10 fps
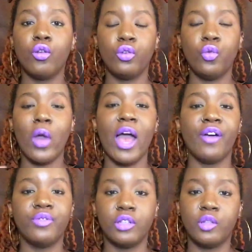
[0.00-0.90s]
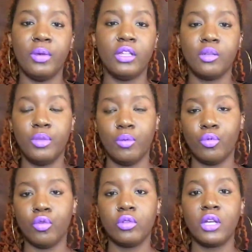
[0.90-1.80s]
You have to speak to
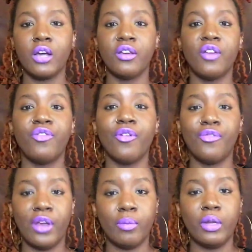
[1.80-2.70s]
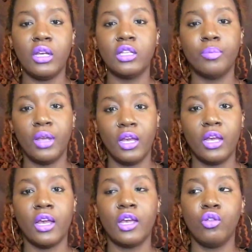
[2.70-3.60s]
people. If your family is
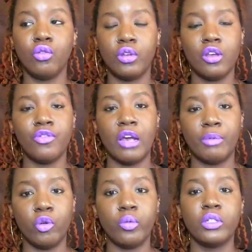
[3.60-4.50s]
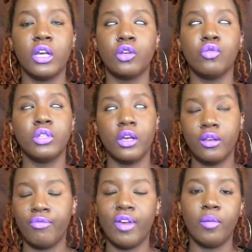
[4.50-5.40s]
big and you know your family will protect you, tell
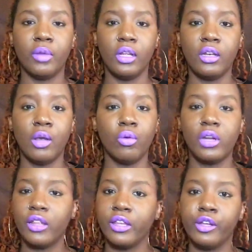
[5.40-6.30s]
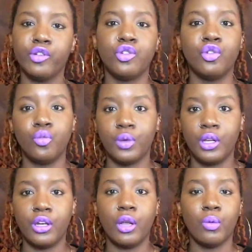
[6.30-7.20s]
your family. They will not think you're
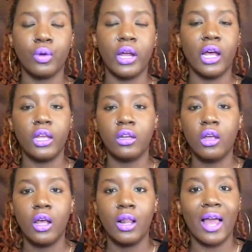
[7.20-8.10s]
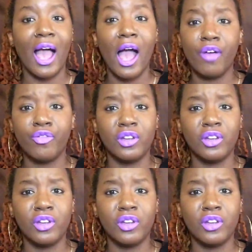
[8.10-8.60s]
stupid. They will not laugh.